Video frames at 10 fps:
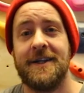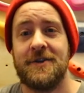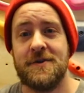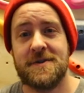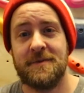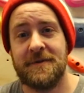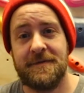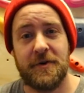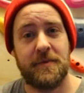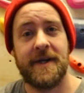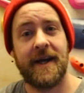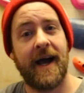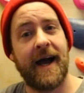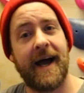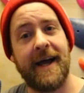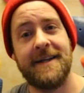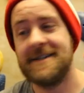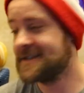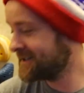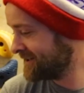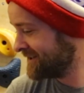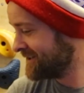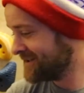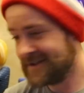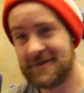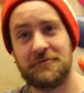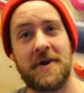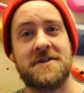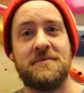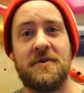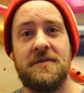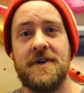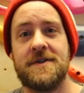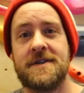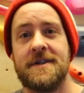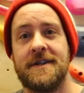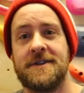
do some more filming, and write some more reviews.